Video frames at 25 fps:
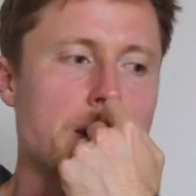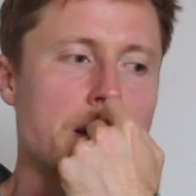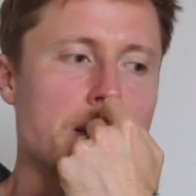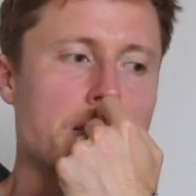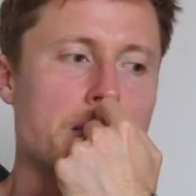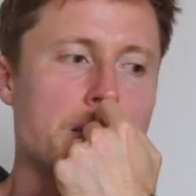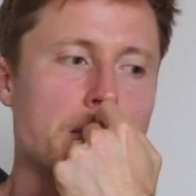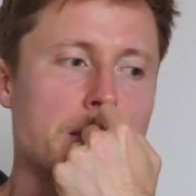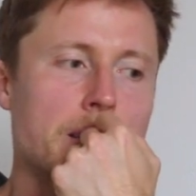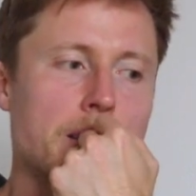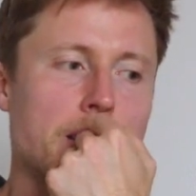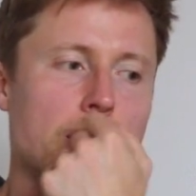I
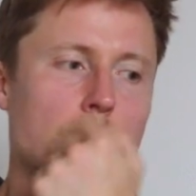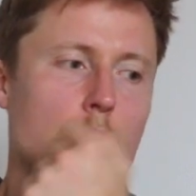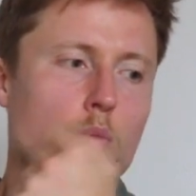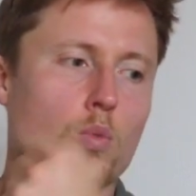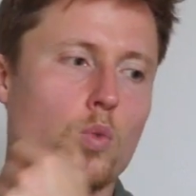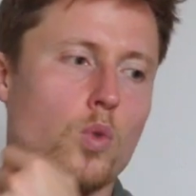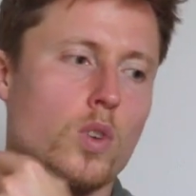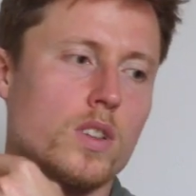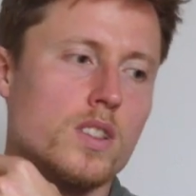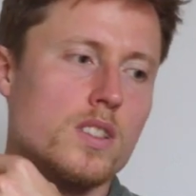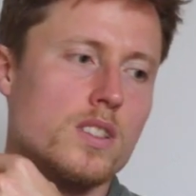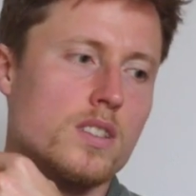think I get
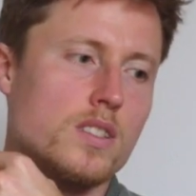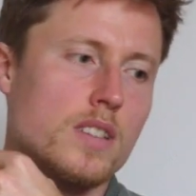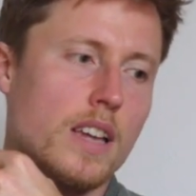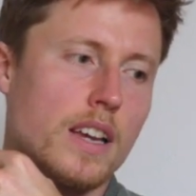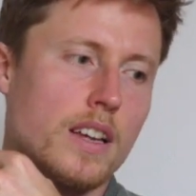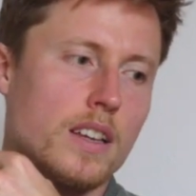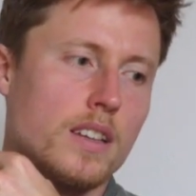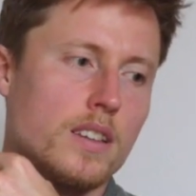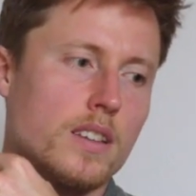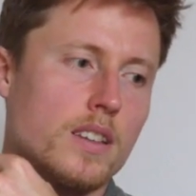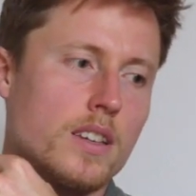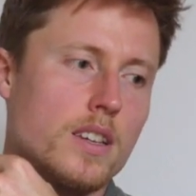1
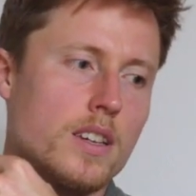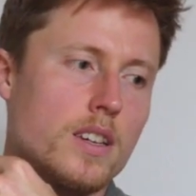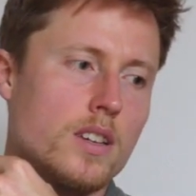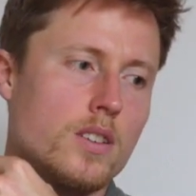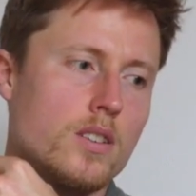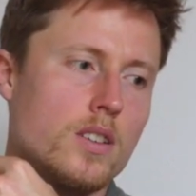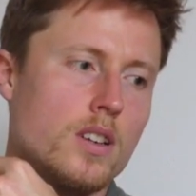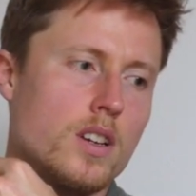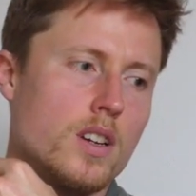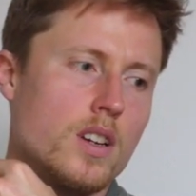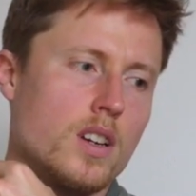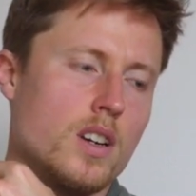second
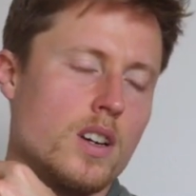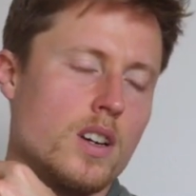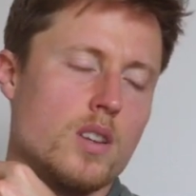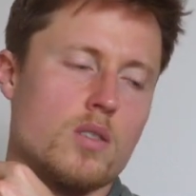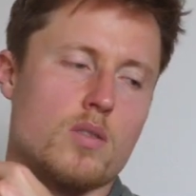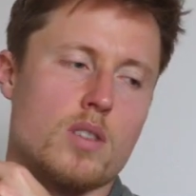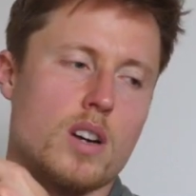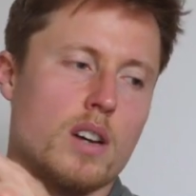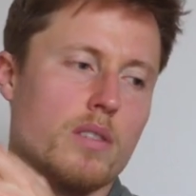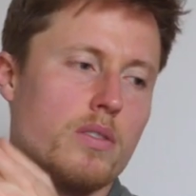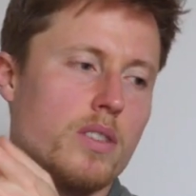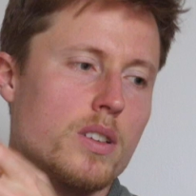here,
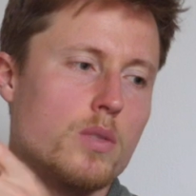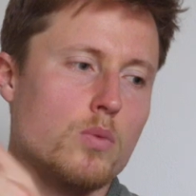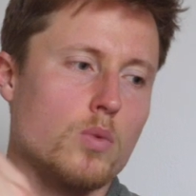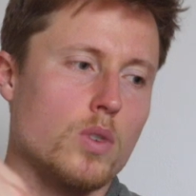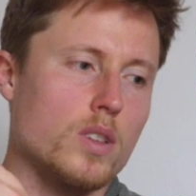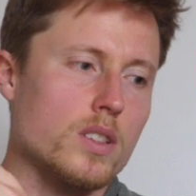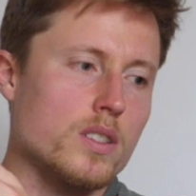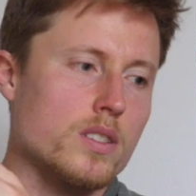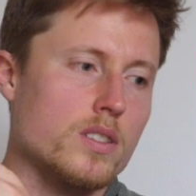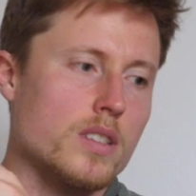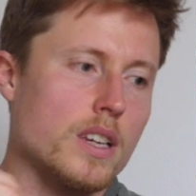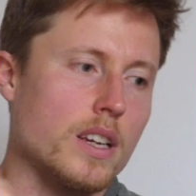roughly
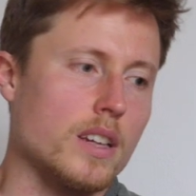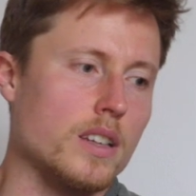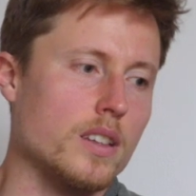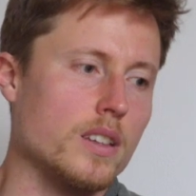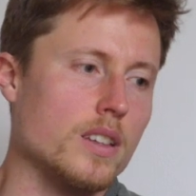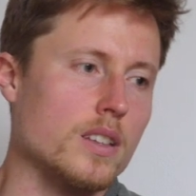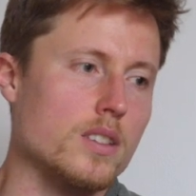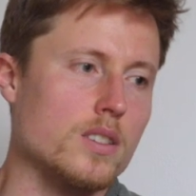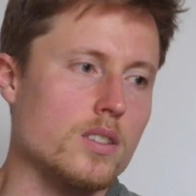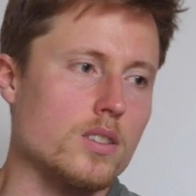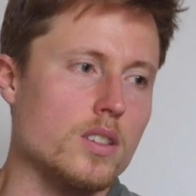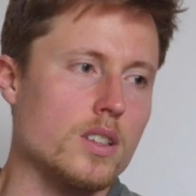1
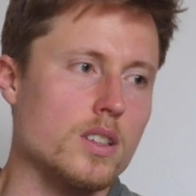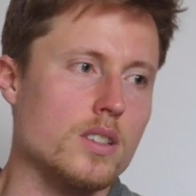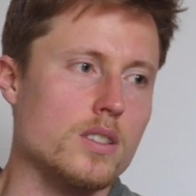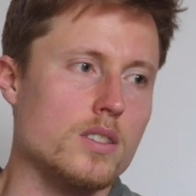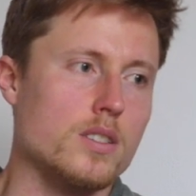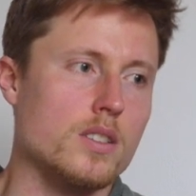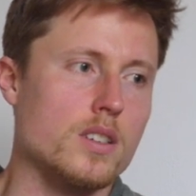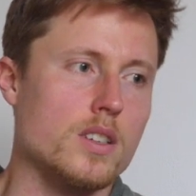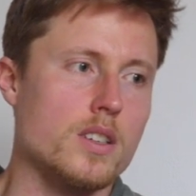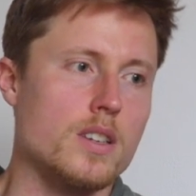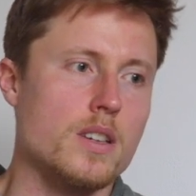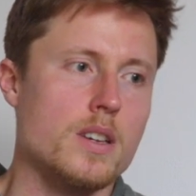second, as you can
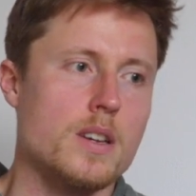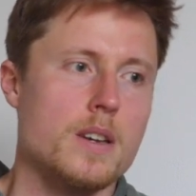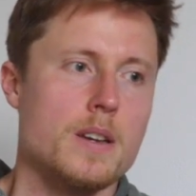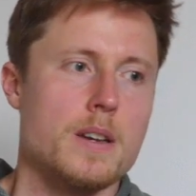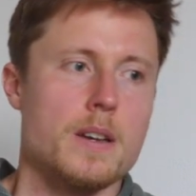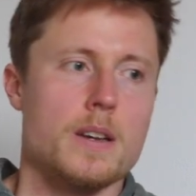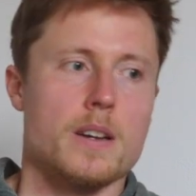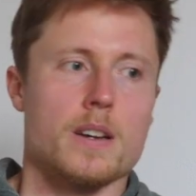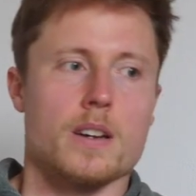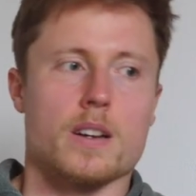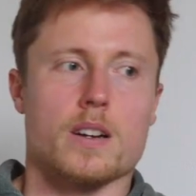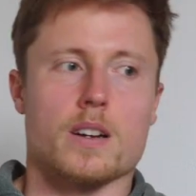see,
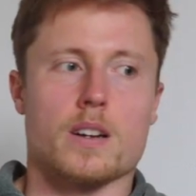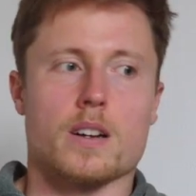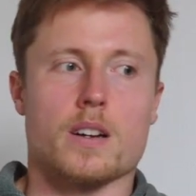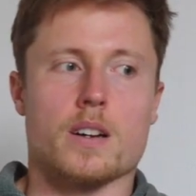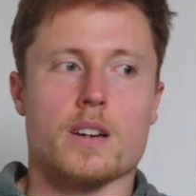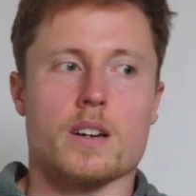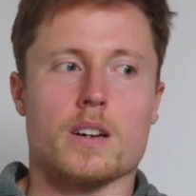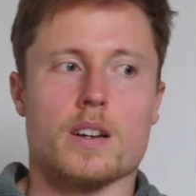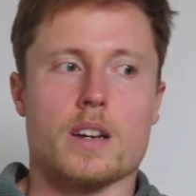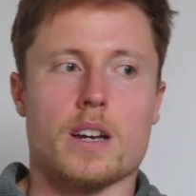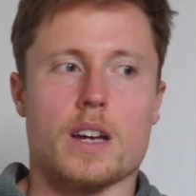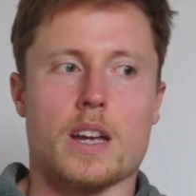
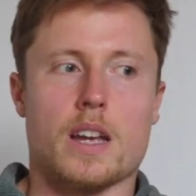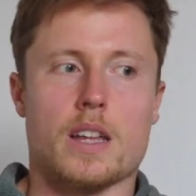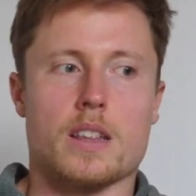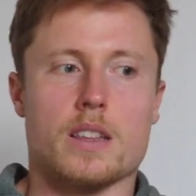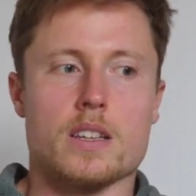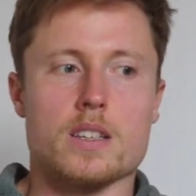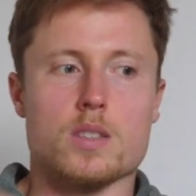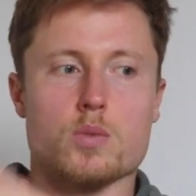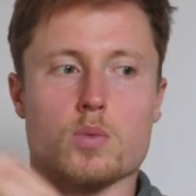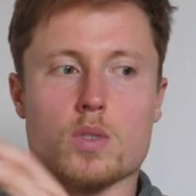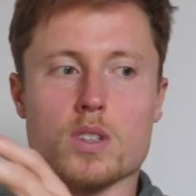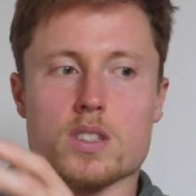and
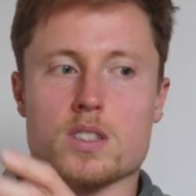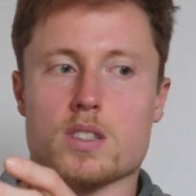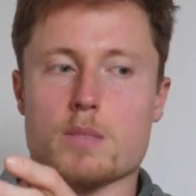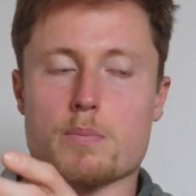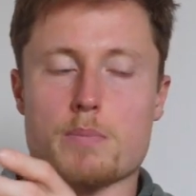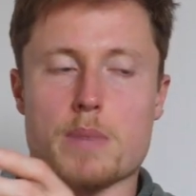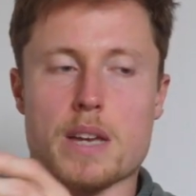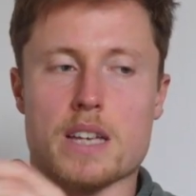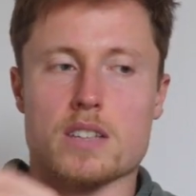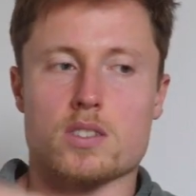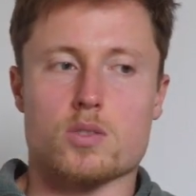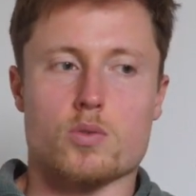this was the
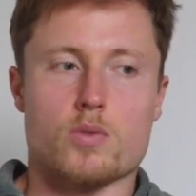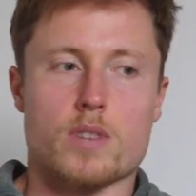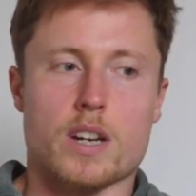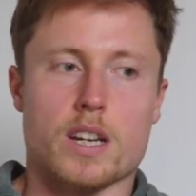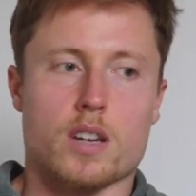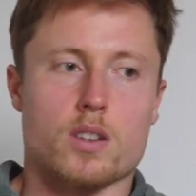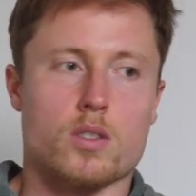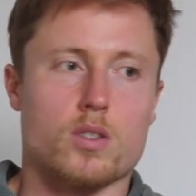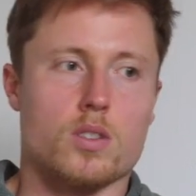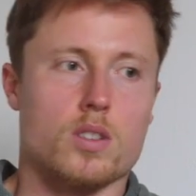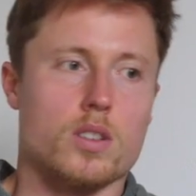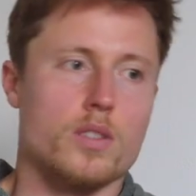best
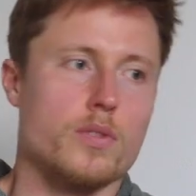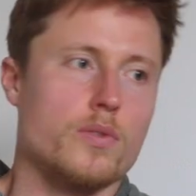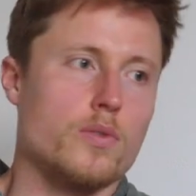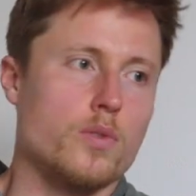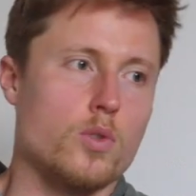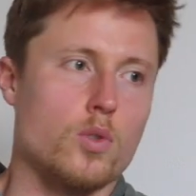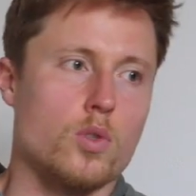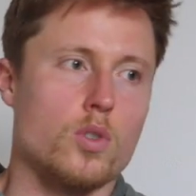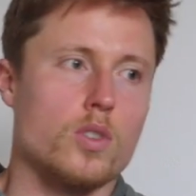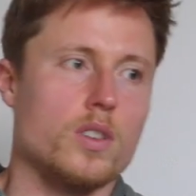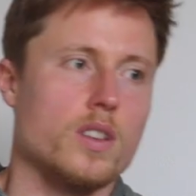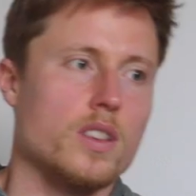record
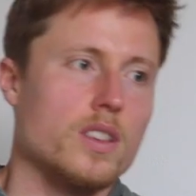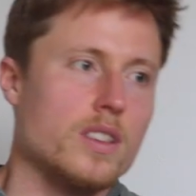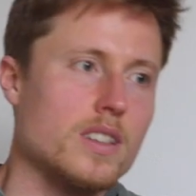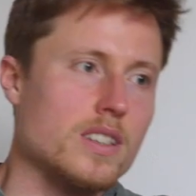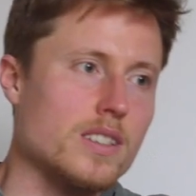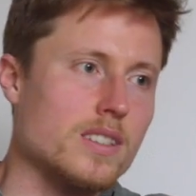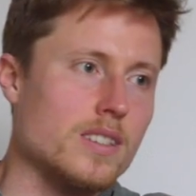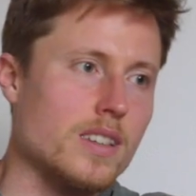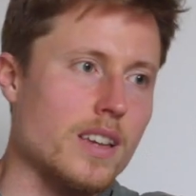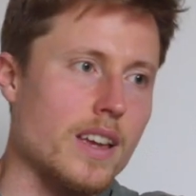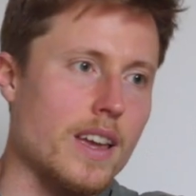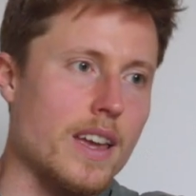for
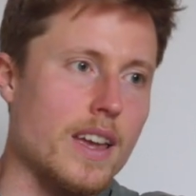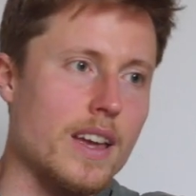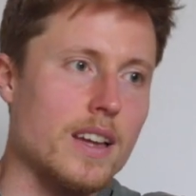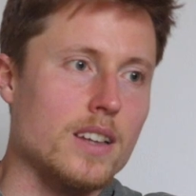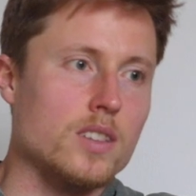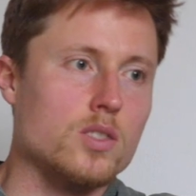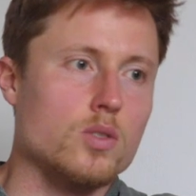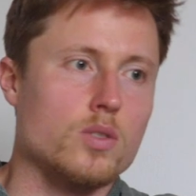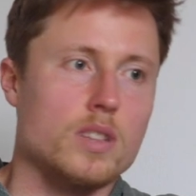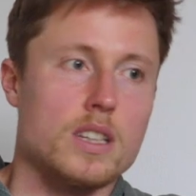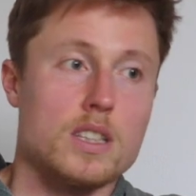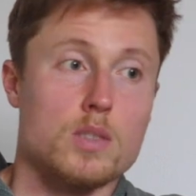this
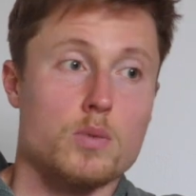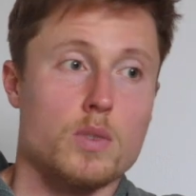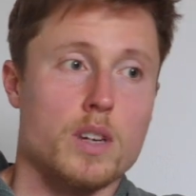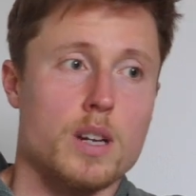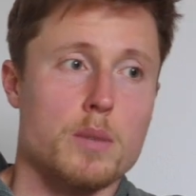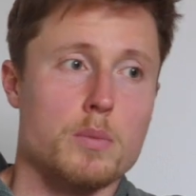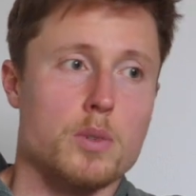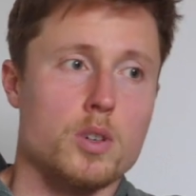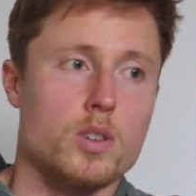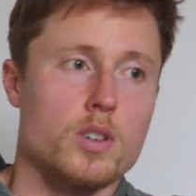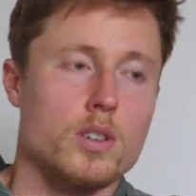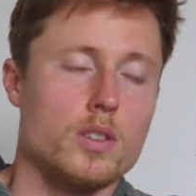hang, so that's what
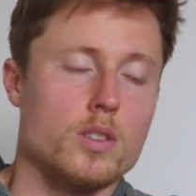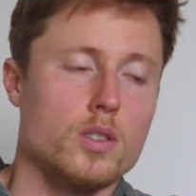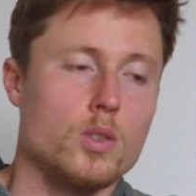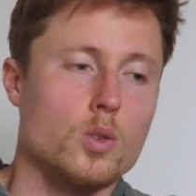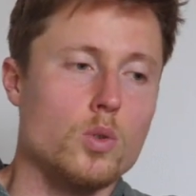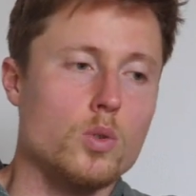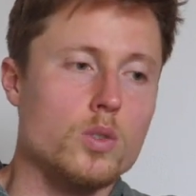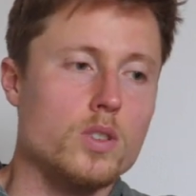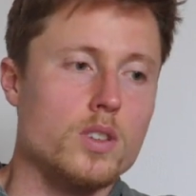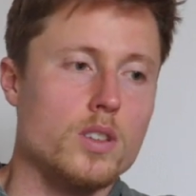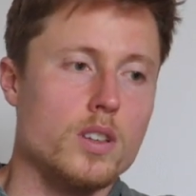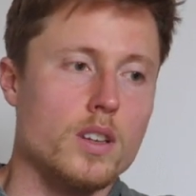I'm gonna
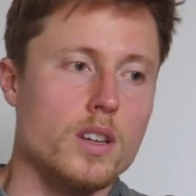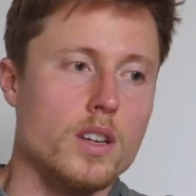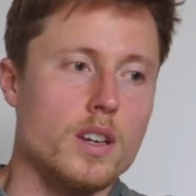note.